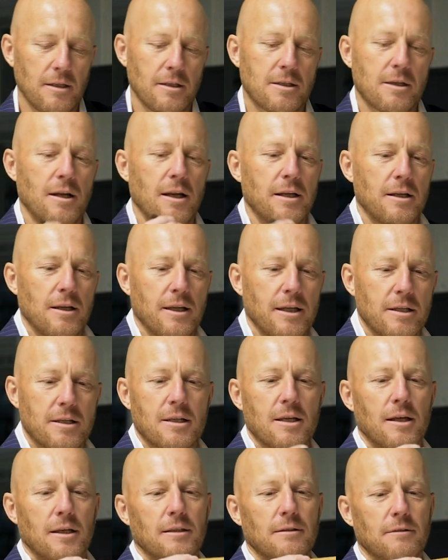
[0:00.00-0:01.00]
so let, let's
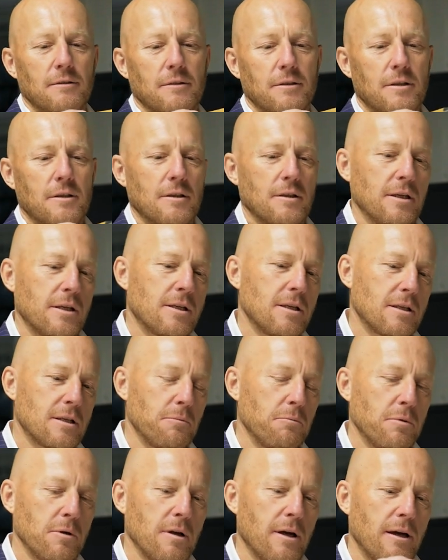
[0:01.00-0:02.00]
say this is
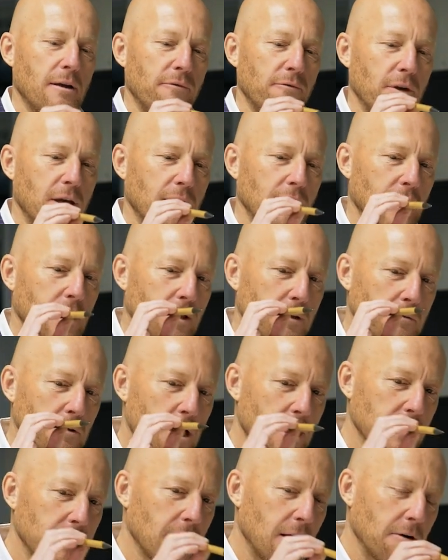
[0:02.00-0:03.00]
a, like if in the
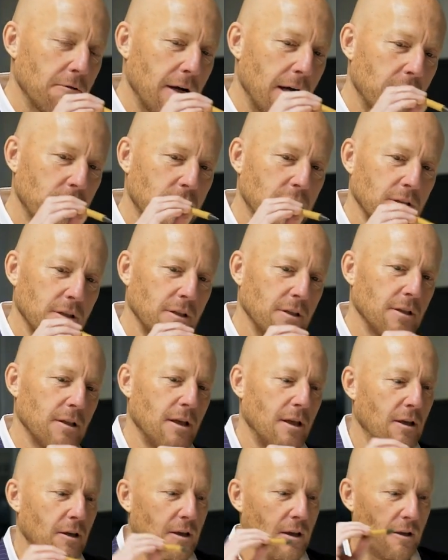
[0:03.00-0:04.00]
right direction,
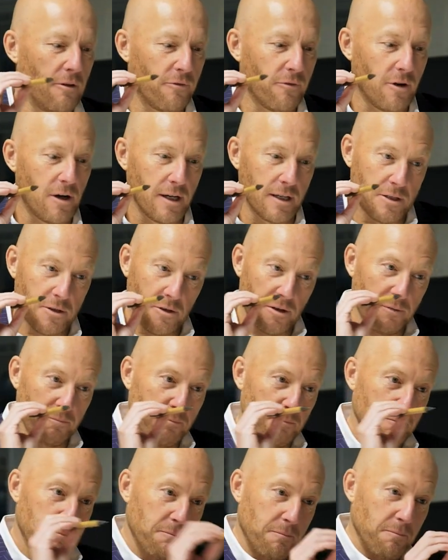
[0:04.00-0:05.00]
if I sort of,
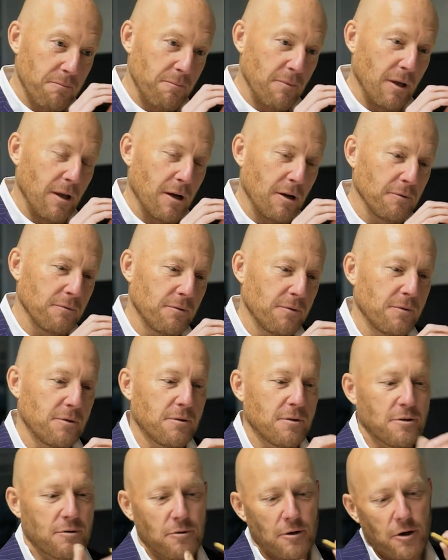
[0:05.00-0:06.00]
you know,
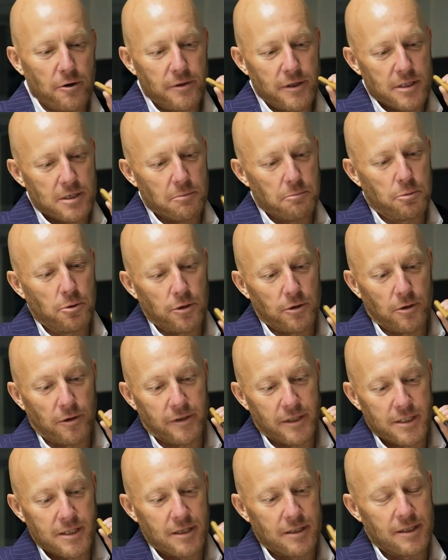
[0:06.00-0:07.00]
throw this and put you
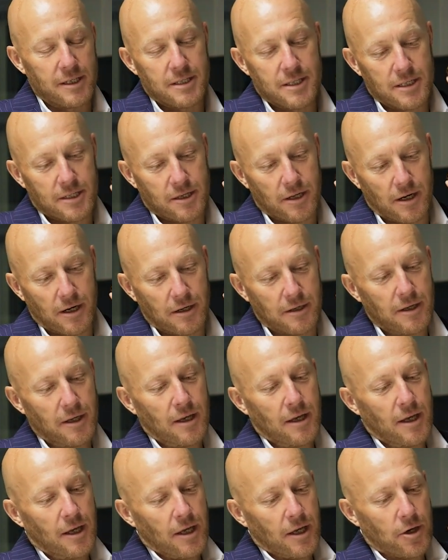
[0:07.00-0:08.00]
on this, this is going to
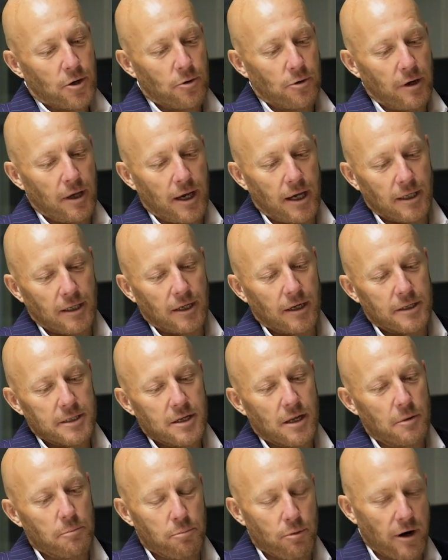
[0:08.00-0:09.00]
create, you know,
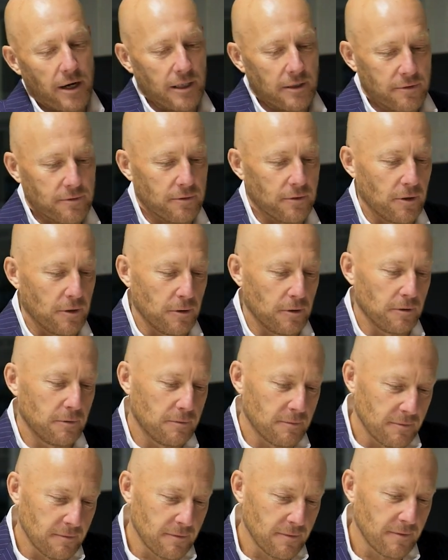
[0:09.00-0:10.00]
it's going to break
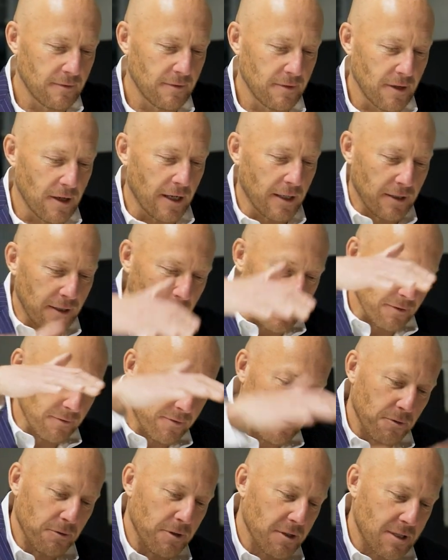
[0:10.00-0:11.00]
through, like, you know,
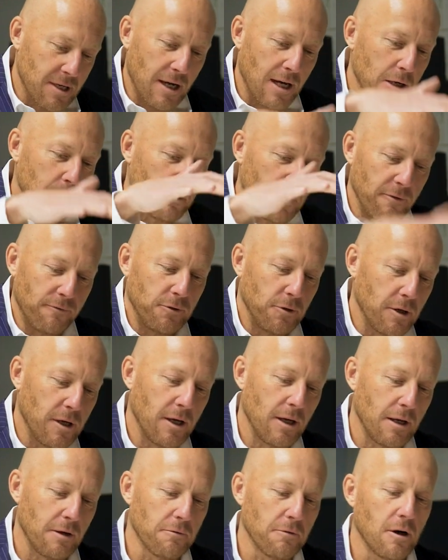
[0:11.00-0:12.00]
through the table if you
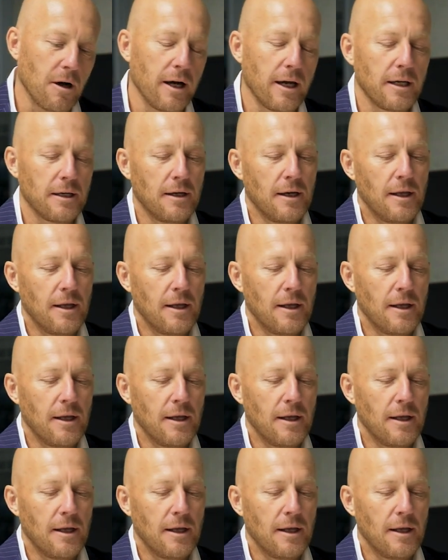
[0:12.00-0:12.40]
hit it right.